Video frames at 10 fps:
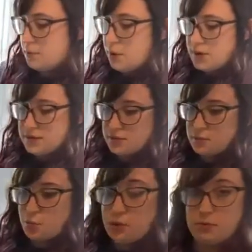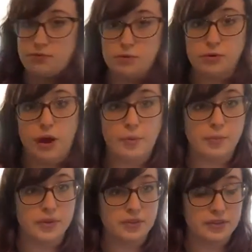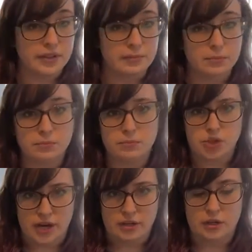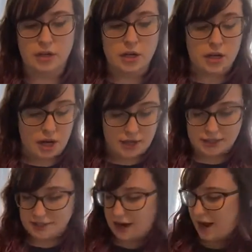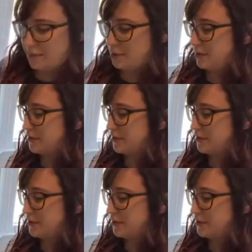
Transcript: the pasta is warmed through, I'll put the cheddar on top.